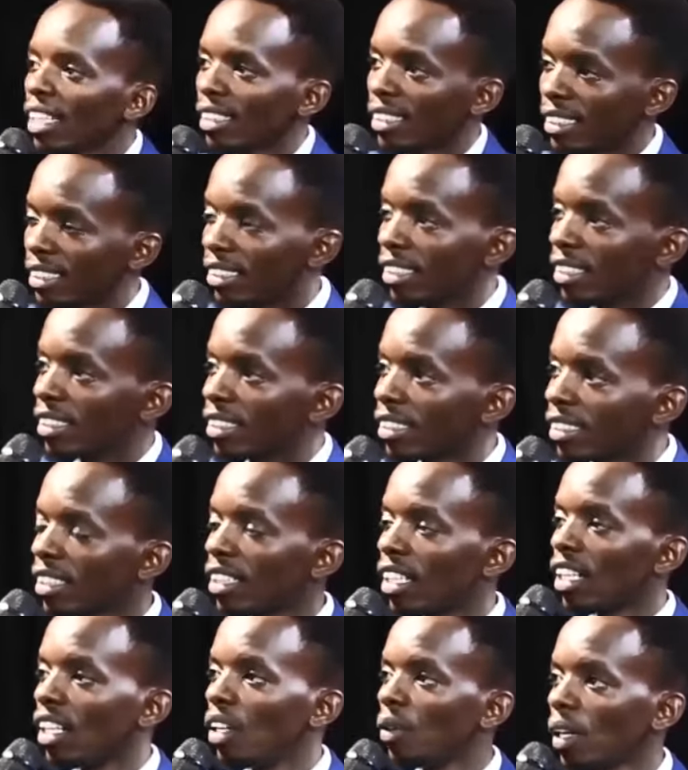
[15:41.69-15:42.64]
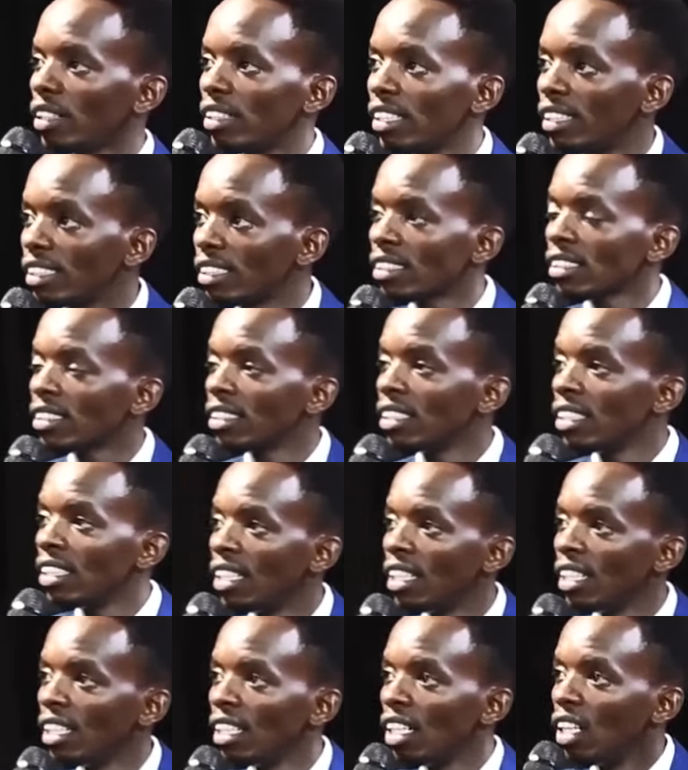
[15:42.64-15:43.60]
36. Look at this.
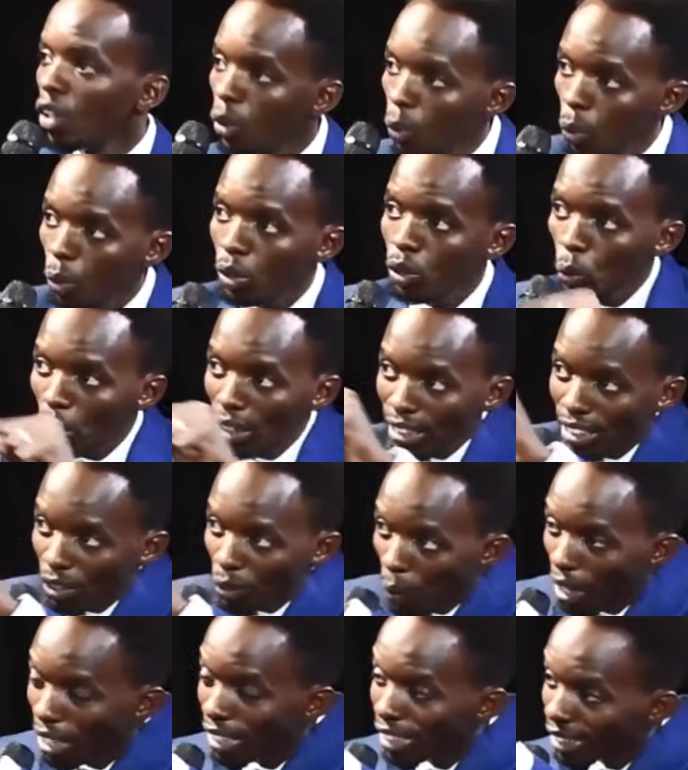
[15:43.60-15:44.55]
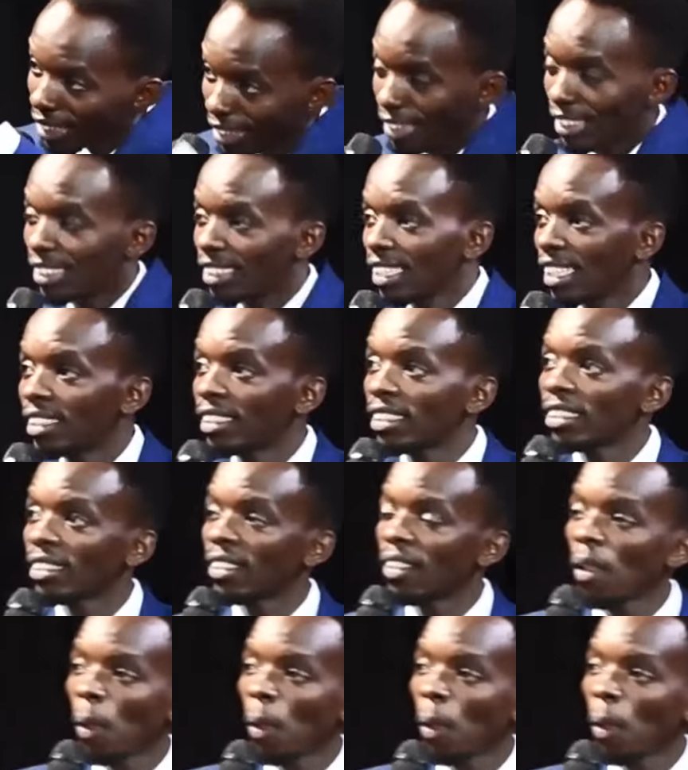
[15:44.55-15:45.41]
Luke 21, 36.